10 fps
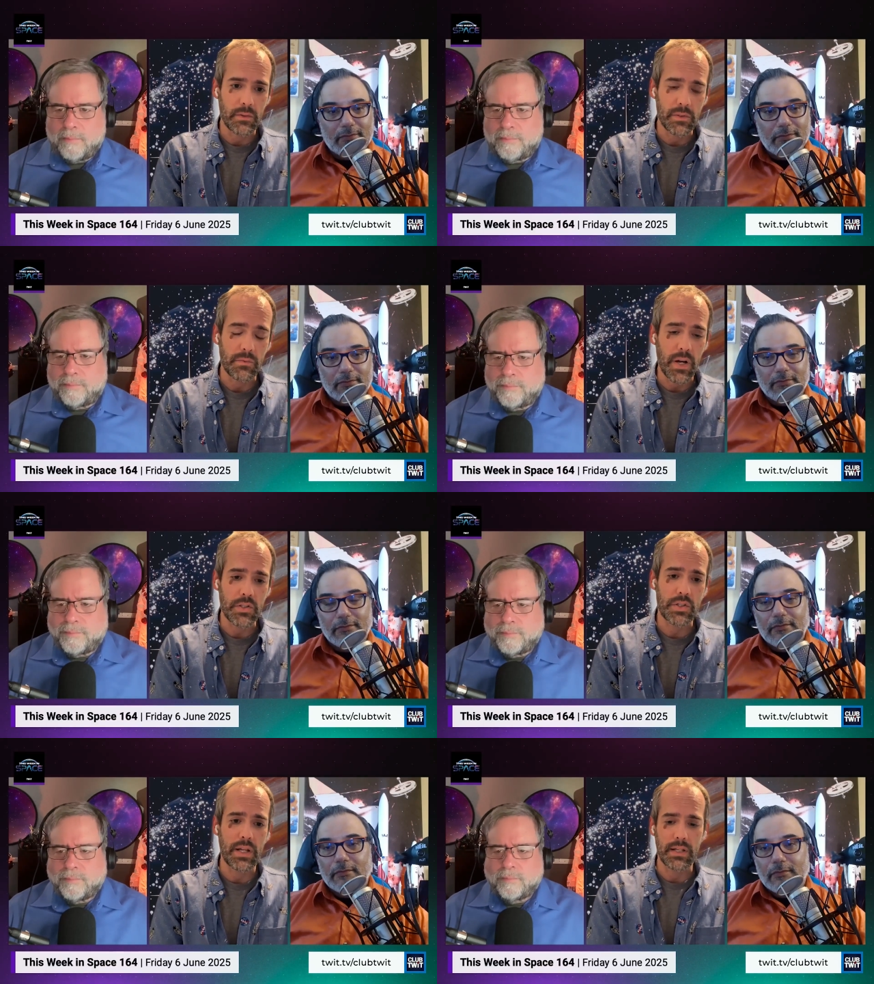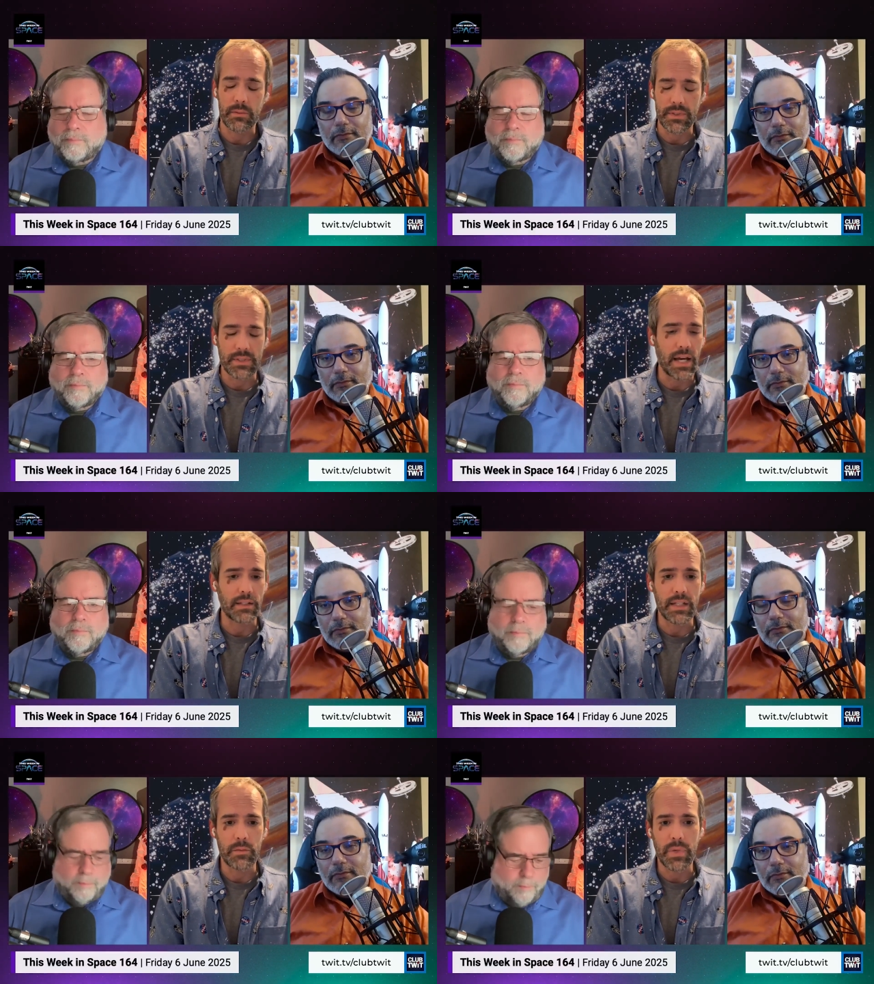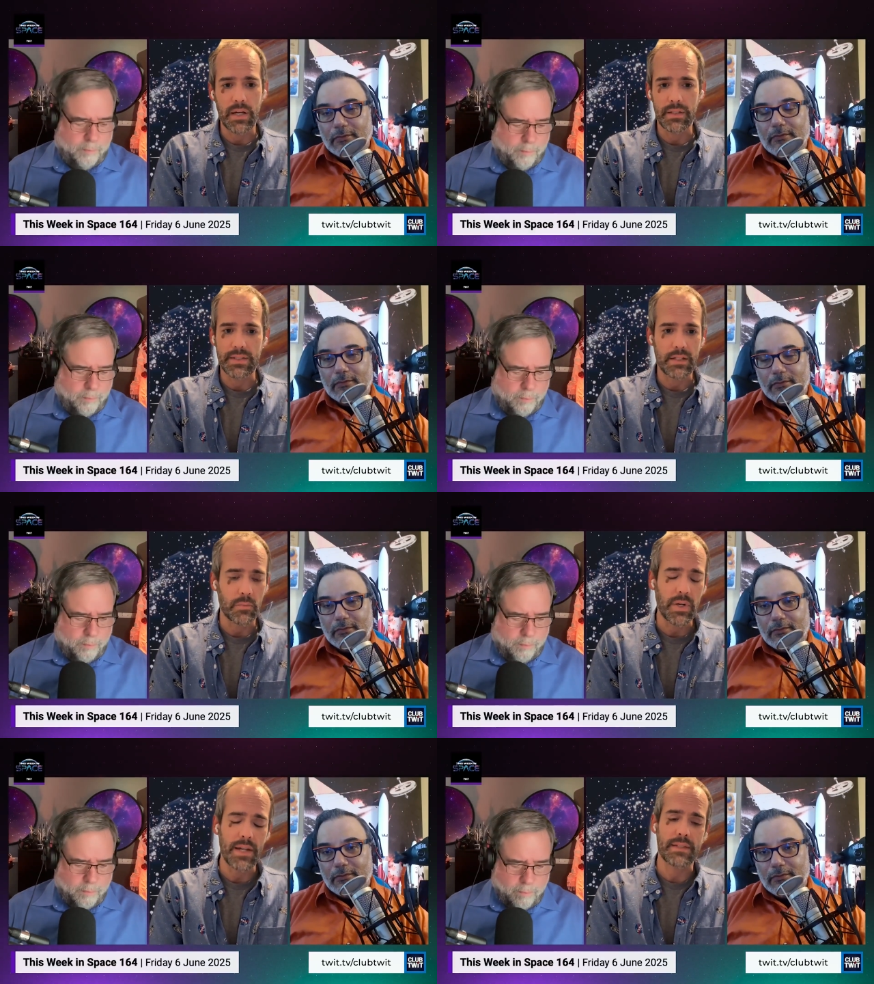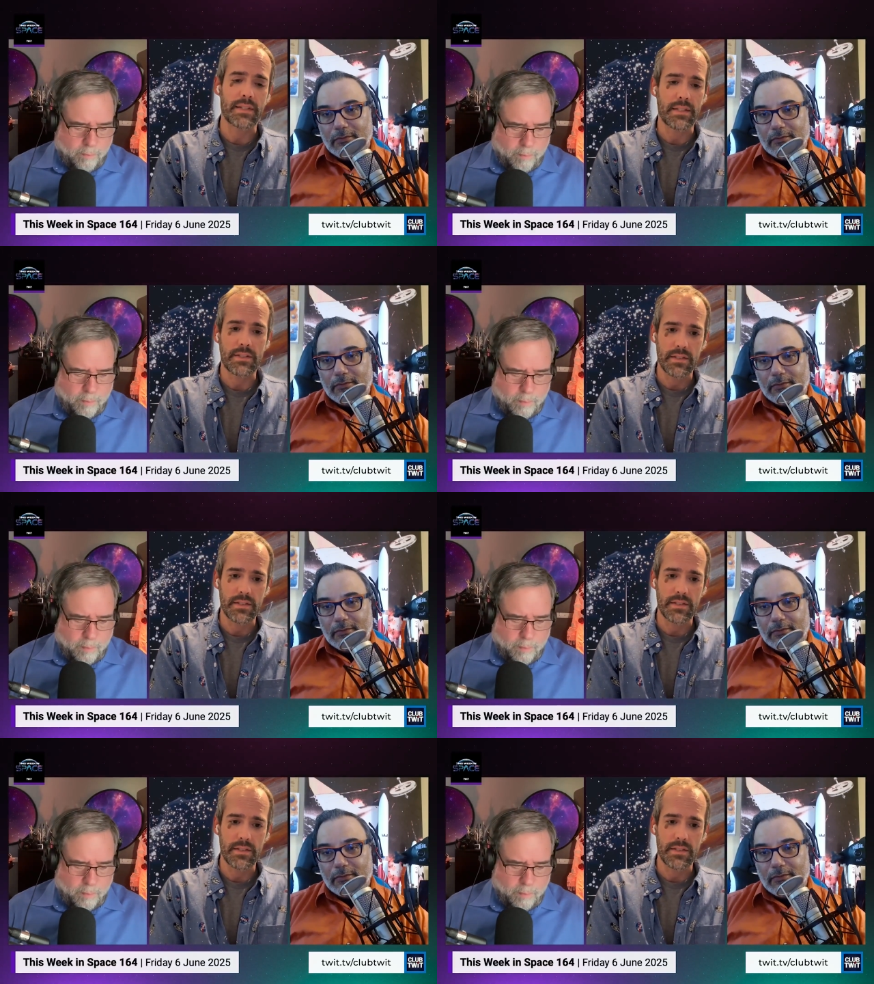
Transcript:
Speaker 1: it just, it was rushed and it was not led by a standard process.